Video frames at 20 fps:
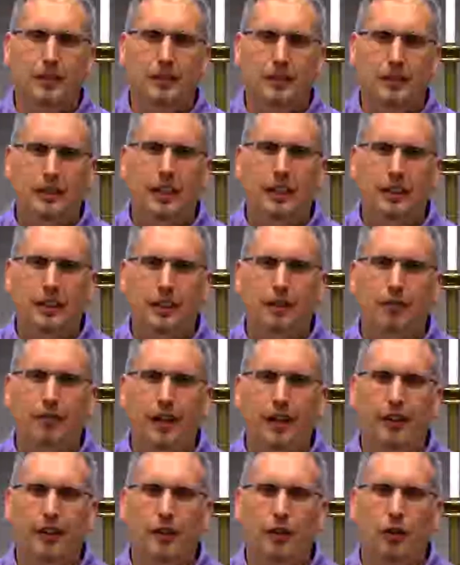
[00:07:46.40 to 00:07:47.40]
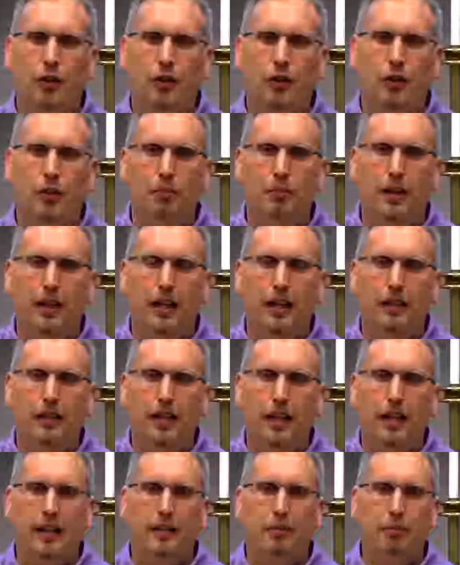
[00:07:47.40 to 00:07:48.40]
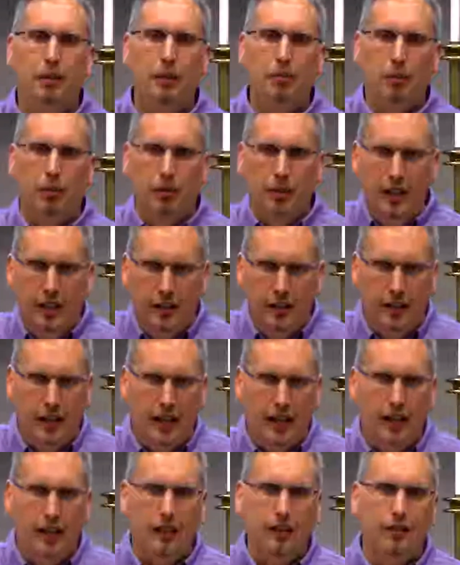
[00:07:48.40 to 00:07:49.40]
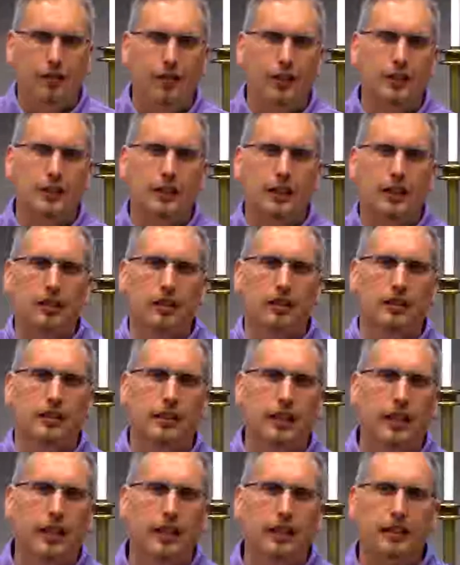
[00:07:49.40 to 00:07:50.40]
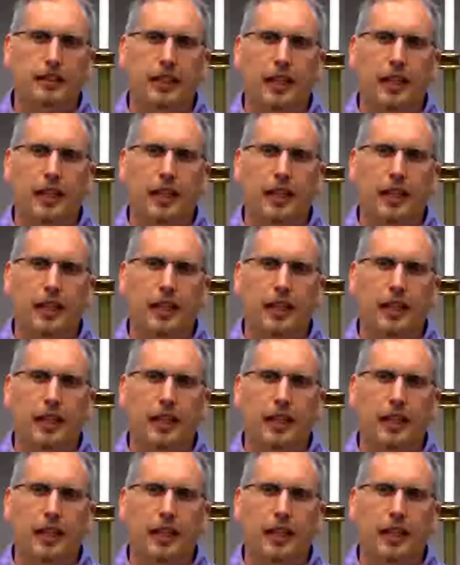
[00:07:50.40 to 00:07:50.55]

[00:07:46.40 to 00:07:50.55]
teaching the faith in the home, and people hear that, and the first thing they'll say is,